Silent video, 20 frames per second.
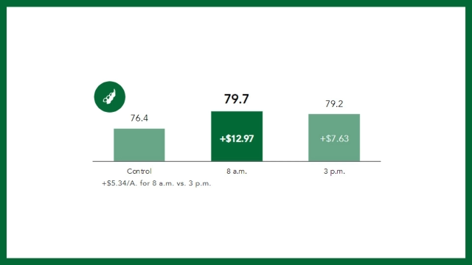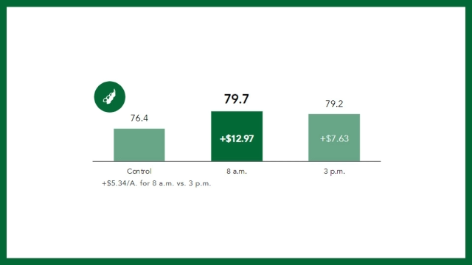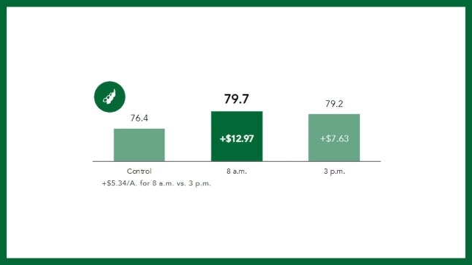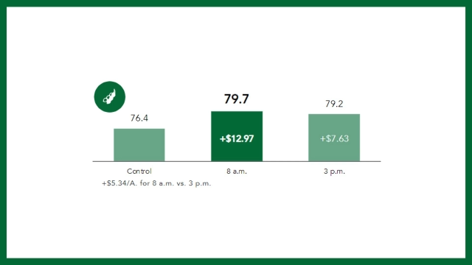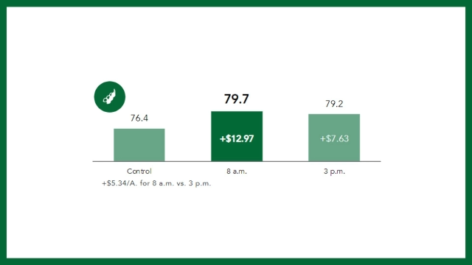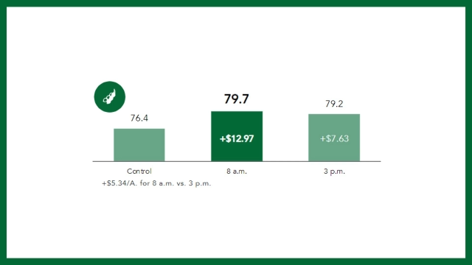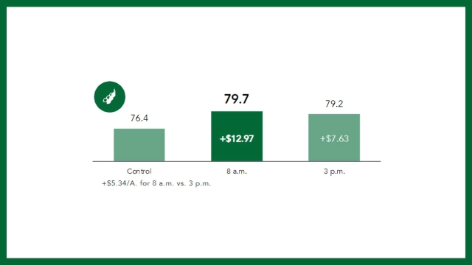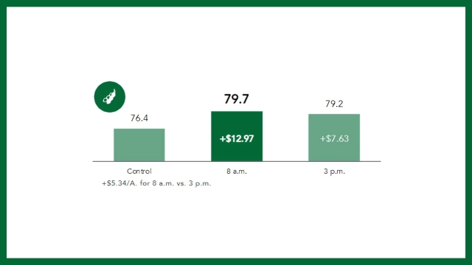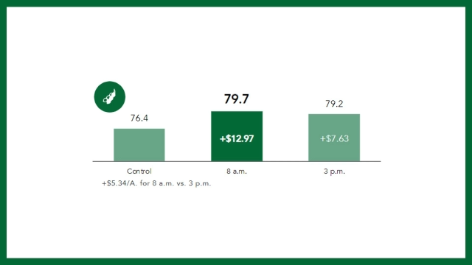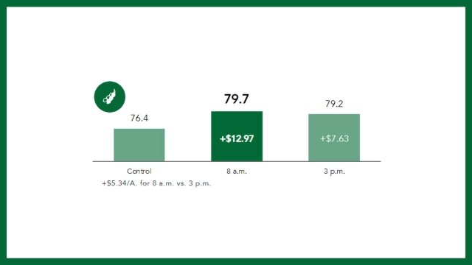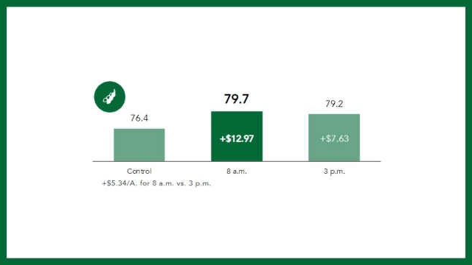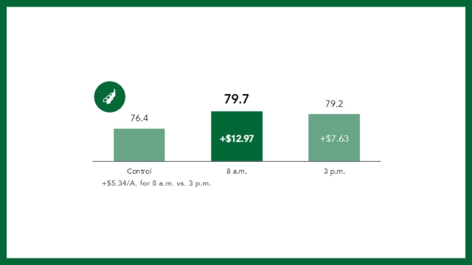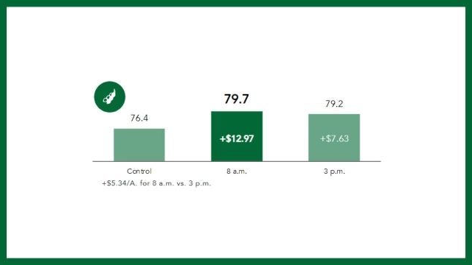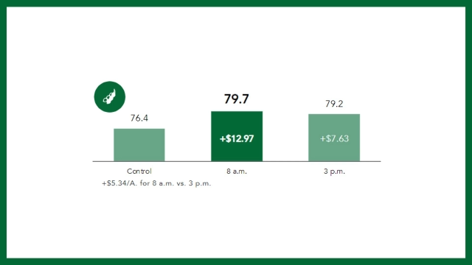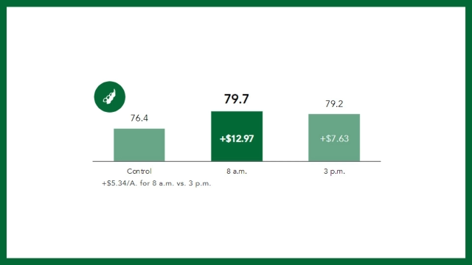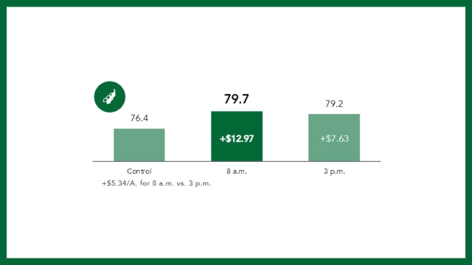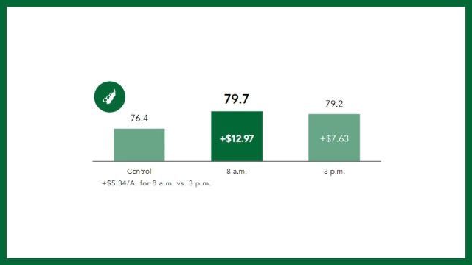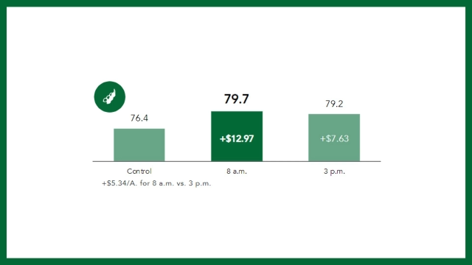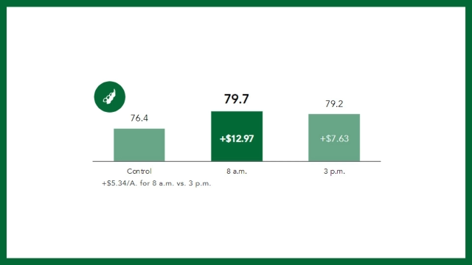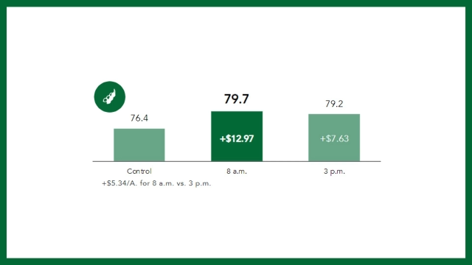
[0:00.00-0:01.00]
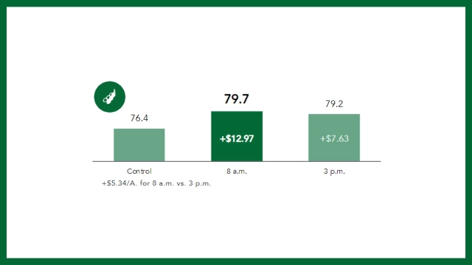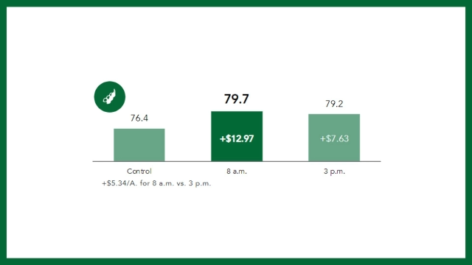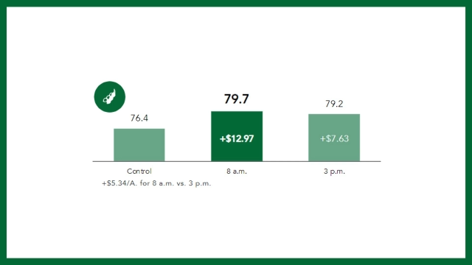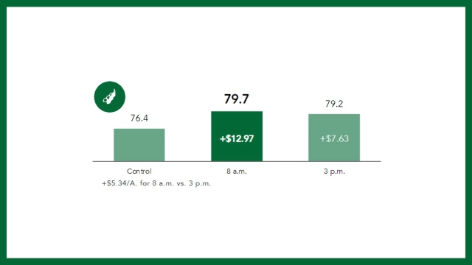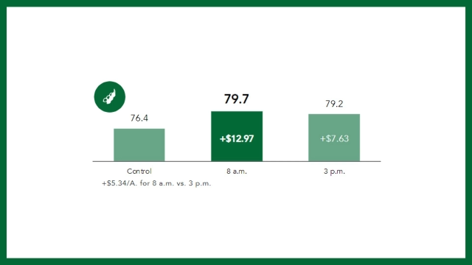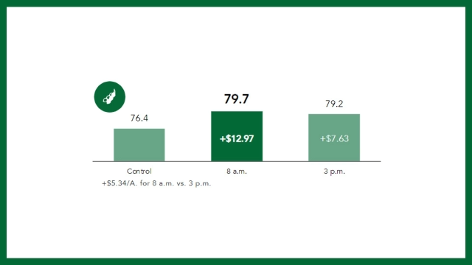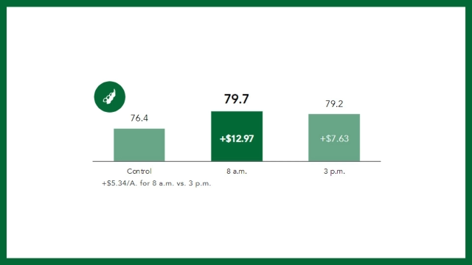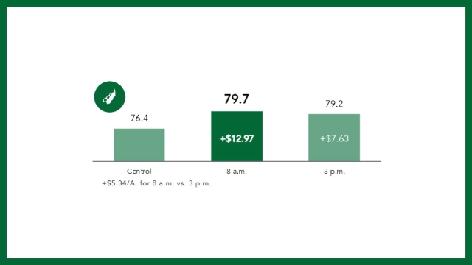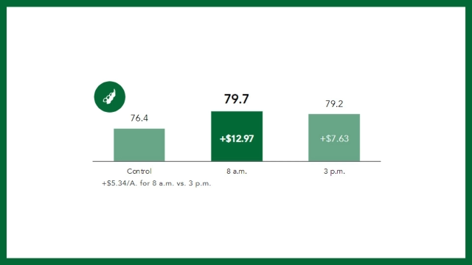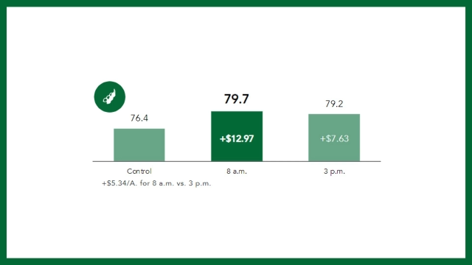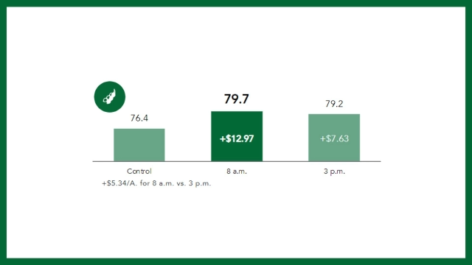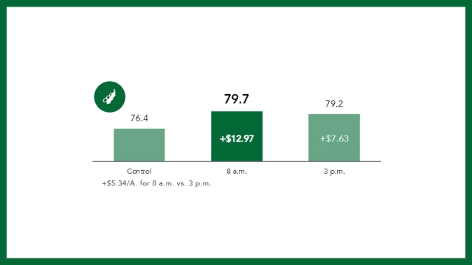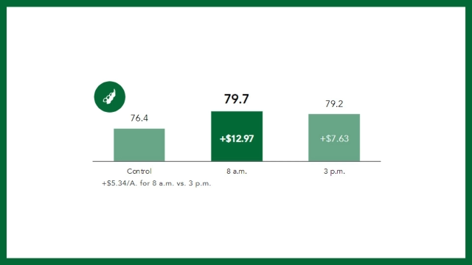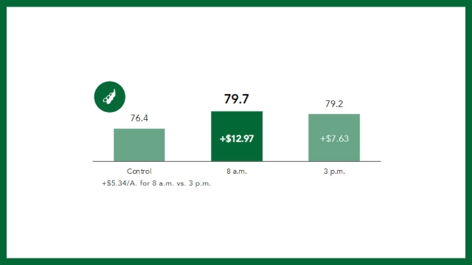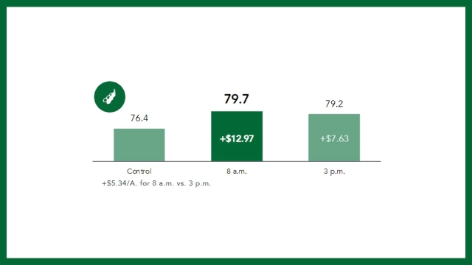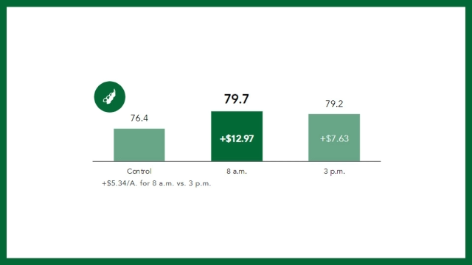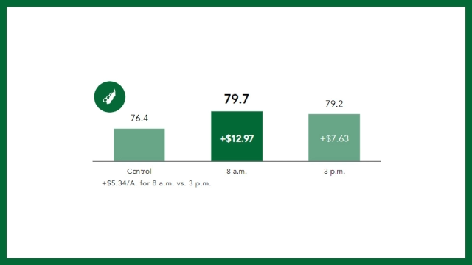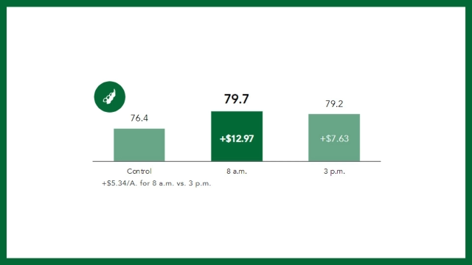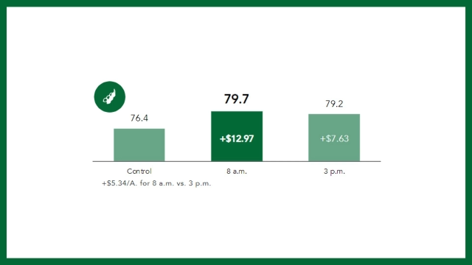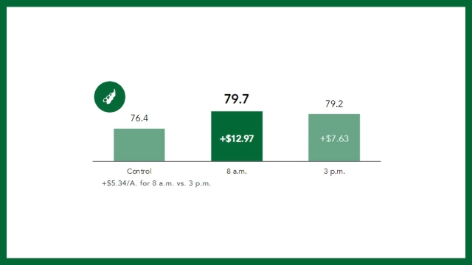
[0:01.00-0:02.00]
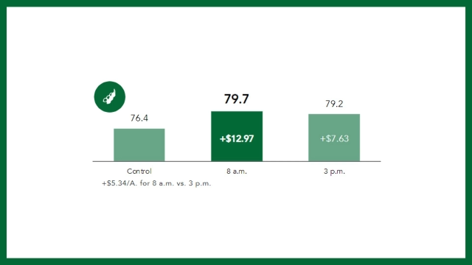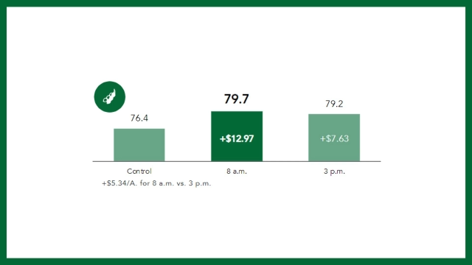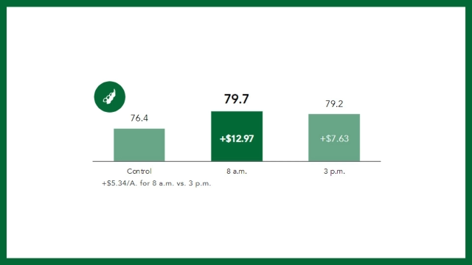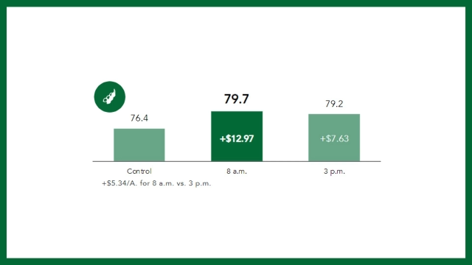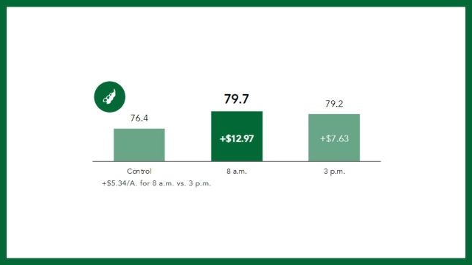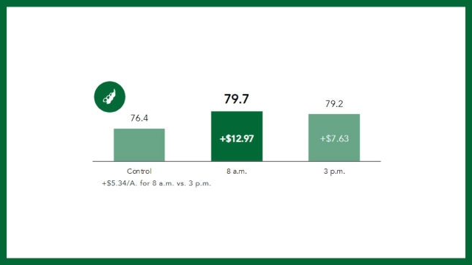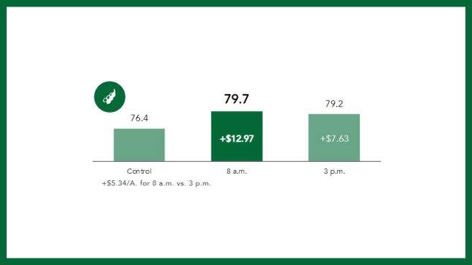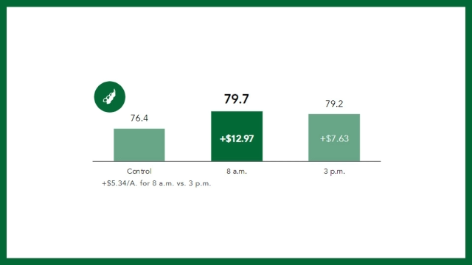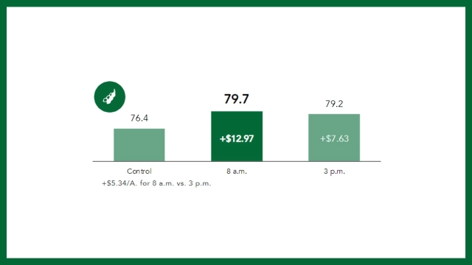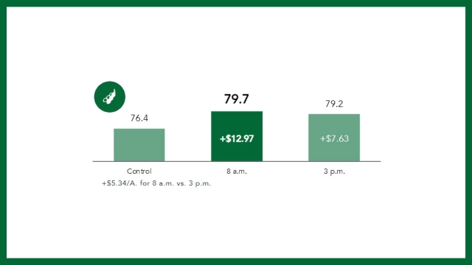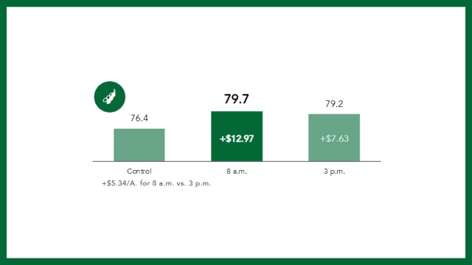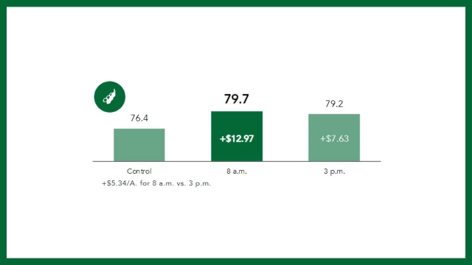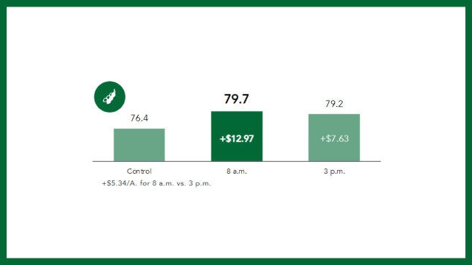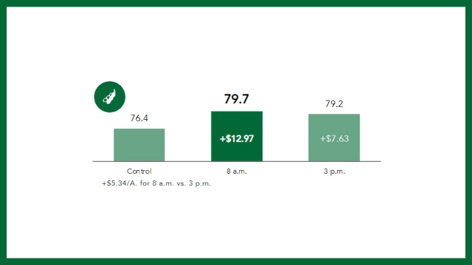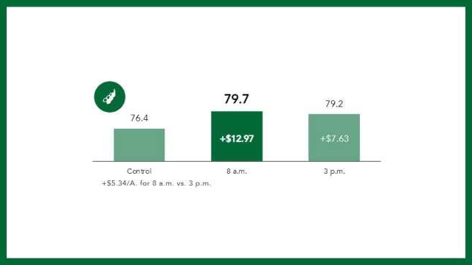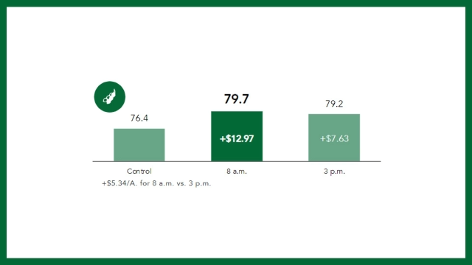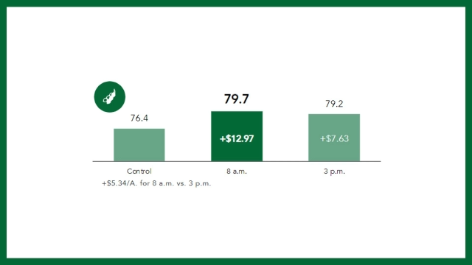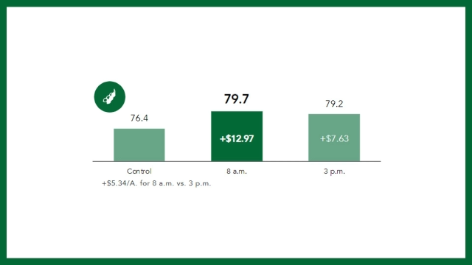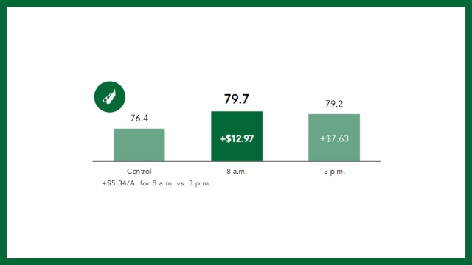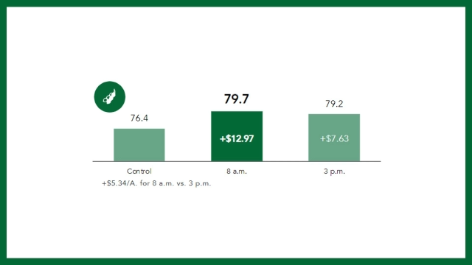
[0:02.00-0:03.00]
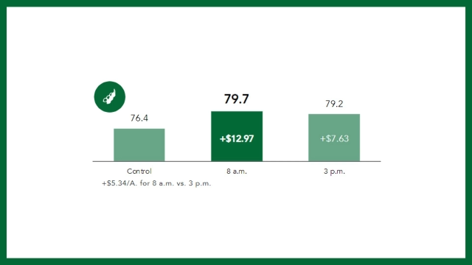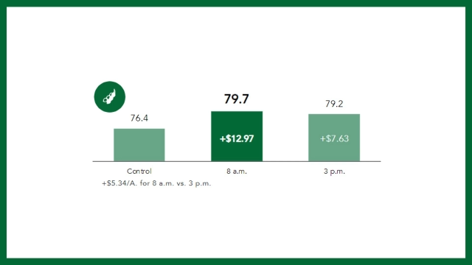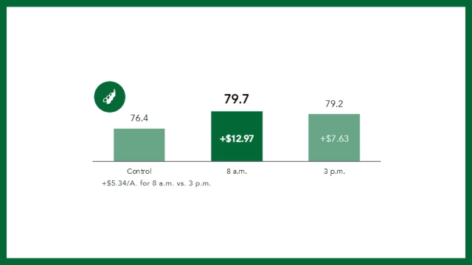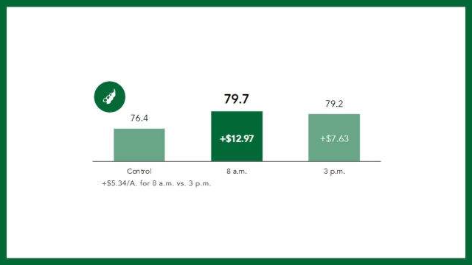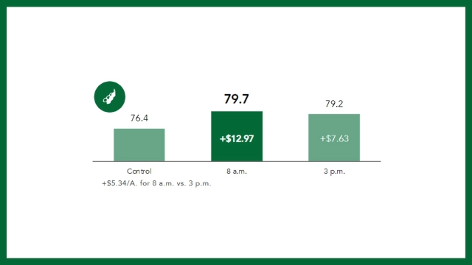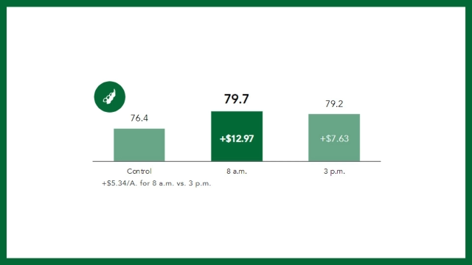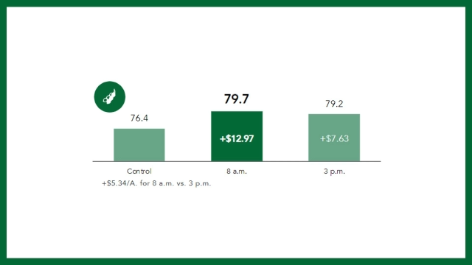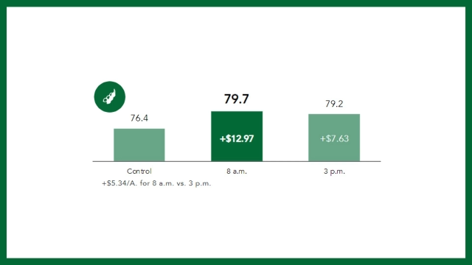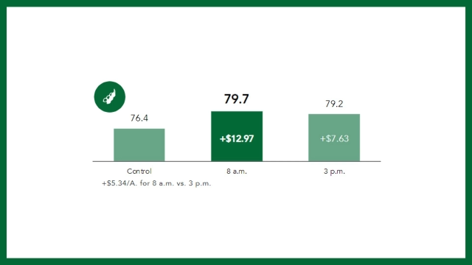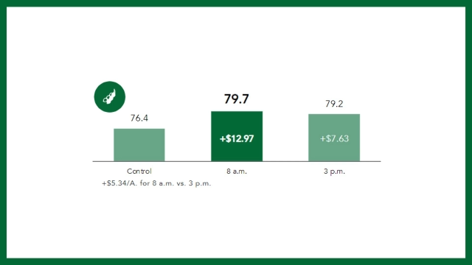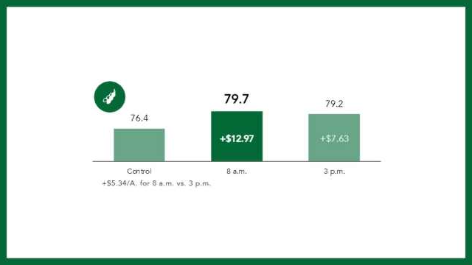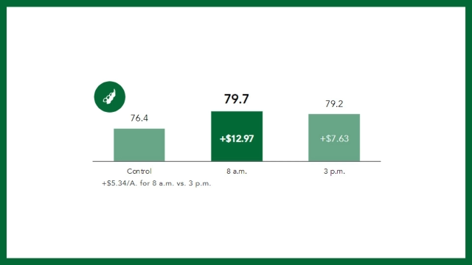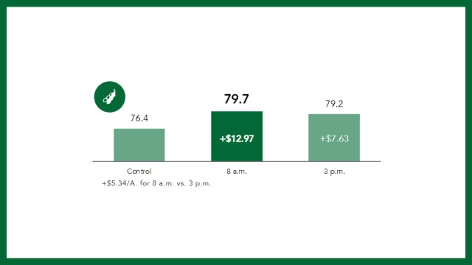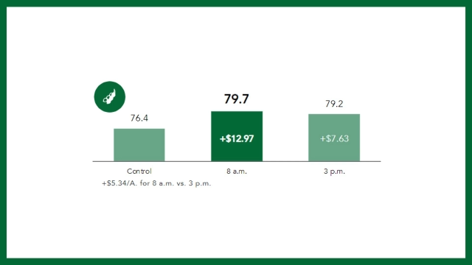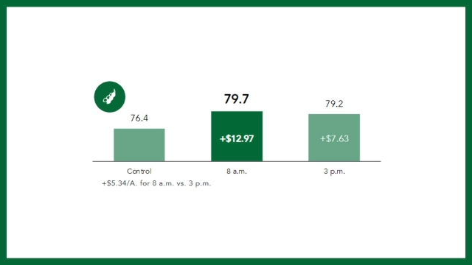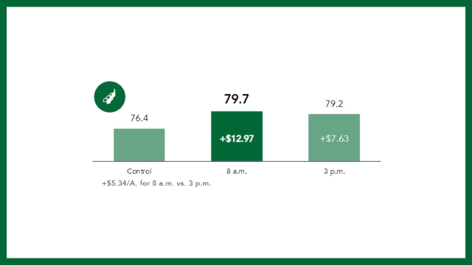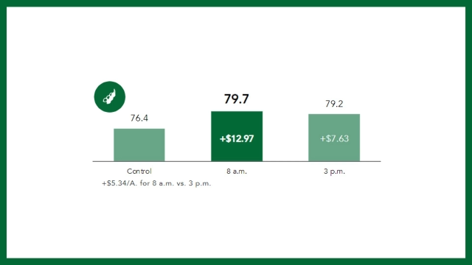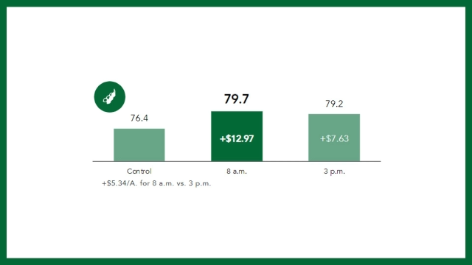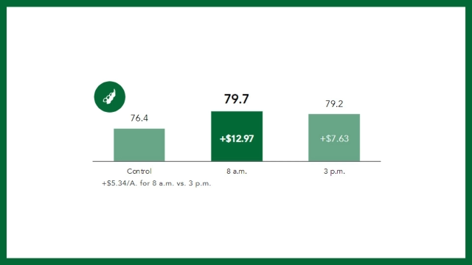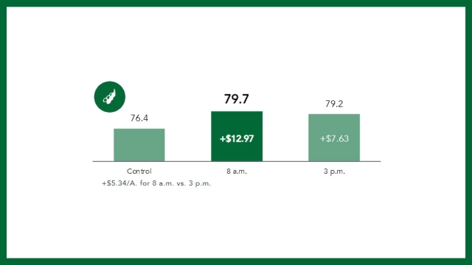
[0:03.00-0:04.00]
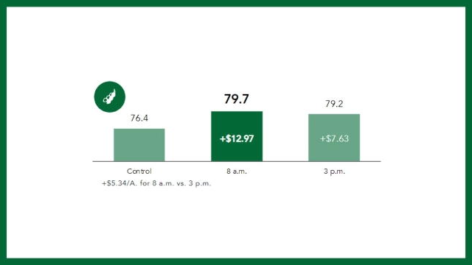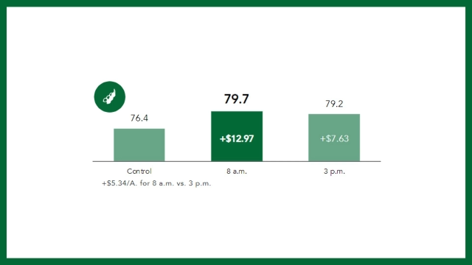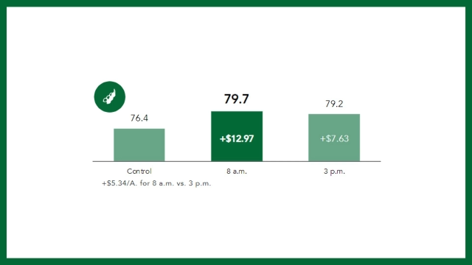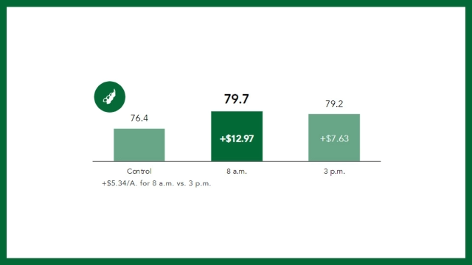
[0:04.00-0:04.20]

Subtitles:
Nobody's mouth can be seen.